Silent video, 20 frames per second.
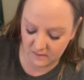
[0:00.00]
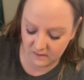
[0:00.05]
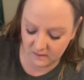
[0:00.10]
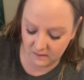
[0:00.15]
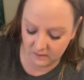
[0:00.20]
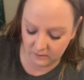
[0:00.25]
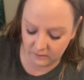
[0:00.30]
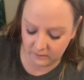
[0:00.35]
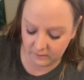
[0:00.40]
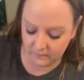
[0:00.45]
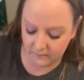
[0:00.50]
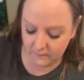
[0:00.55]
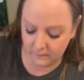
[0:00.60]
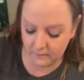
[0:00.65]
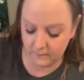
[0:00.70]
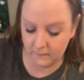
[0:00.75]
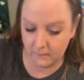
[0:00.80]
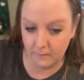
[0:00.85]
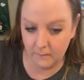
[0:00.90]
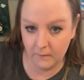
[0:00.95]
not going to look as
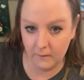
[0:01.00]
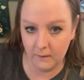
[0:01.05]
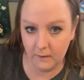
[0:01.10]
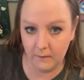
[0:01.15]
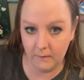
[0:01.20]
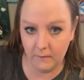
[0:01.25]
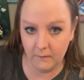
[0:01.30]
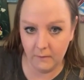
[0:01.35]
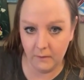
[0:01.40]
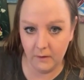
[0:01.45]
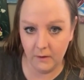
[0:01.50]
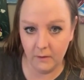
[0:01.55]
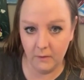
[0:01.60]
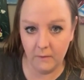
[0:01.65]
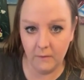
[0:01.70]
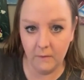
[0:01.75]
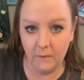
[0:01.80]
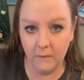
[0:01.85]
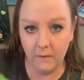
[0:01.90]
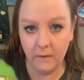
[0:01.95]
nice. All right, so
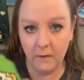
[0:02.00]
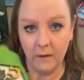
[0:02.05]
there's